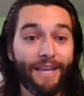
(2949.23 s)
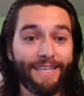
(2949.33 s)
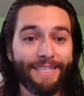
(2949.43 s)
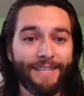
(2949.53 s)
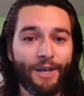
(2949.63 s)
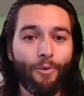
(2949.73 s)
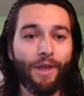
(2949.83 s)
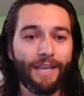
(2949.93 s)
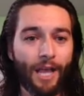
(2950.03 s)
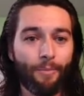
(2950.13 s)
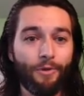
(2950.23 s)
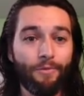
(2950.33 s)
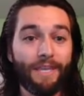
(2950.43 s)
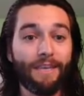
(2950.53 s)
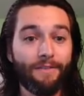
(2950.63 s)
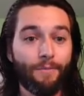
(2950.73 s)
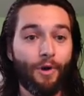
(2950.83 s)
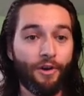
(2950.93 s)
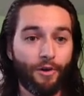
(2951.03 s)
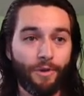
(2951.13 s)
ways we can help you give
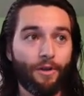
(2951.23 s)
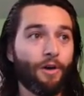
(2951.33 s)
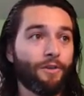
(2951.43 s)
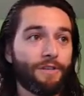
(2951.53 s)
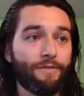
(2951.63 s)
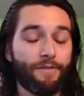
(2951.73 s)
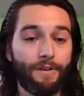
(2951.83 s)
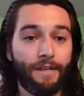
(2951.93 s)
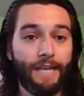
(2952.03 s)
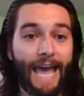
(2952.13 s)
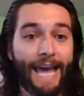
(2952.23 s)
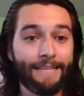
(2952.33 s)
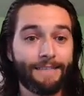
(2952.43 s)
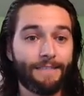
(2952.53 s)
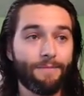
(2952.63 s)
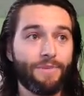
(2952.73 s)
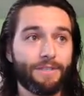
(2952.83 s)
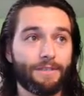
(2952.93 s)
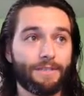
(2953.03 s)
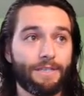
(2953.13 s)
and partner with all your different assets and
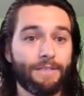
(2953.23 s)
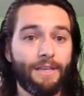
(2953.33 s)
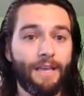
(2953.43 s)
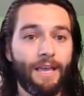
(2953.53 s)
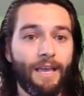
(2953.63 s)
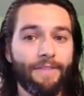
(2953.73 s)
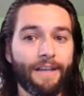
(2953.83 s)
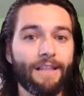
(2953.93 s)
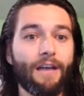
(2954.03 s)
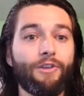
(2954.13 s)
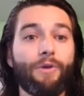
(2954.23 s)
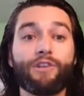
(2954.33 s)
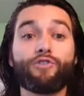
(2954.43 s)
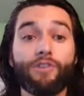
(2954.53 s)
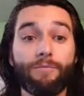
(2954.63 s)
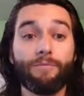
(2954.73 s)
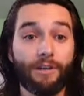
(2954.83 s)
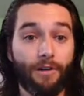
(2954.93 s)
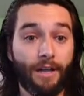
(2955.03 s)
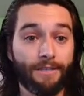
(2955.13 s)
businesses that allow you extreme
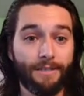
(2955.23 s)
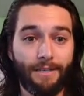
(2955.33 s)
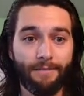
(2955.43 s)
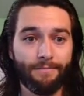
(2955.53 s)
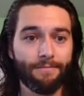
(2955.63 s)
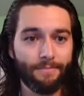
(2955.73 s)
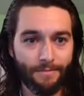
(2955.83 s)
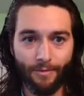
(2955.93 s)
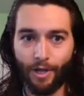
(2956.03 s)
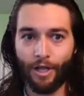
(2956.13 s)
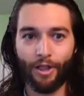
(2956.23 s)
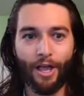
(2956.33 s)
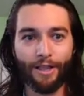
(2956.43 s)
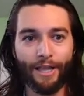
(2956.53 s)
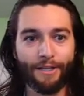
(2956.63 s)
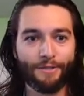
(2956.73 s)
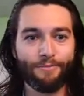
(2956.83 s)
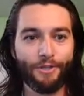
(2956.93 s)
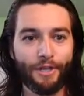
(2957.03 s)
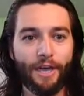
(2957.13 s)
generosity, a lot less
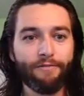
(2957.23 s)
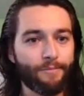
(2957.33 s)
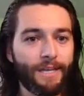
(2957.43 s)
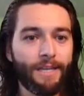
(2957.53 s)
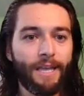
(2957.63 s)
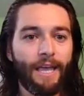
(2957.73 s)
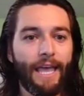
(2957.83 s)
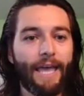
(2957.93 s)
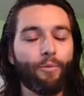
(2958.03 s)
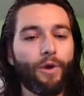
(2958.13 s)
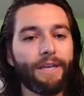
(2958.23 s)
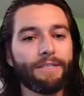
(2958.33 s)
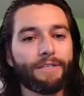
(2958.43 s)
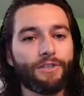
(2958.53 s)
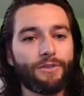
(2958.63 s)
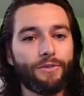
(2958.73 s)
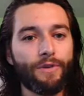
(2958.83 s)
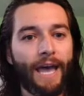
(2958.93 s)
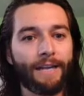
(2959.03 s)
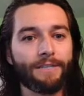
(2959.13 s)
to the government, and ways
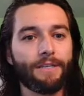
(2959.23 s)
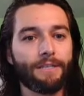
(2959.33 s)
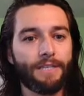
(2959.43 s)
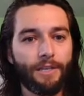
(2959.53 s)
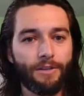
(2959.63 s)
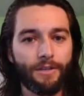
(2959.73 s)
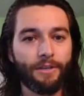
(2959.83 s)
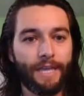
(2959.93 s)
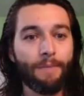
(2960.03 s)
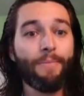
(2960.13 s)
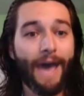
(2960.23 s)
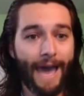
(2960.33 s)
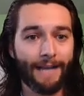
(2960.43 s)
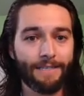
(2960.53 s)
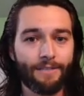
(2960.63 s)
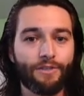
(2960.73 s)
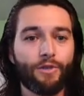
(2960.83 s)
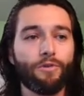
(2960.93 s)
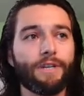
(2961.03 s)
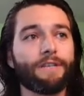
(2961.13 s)
to actually continue to impact and
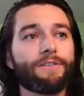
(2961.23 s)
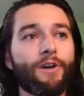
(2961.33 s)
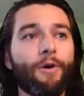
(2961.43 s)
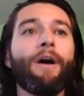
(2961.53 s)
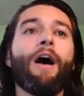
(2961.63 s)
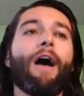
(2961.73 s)
steward it. So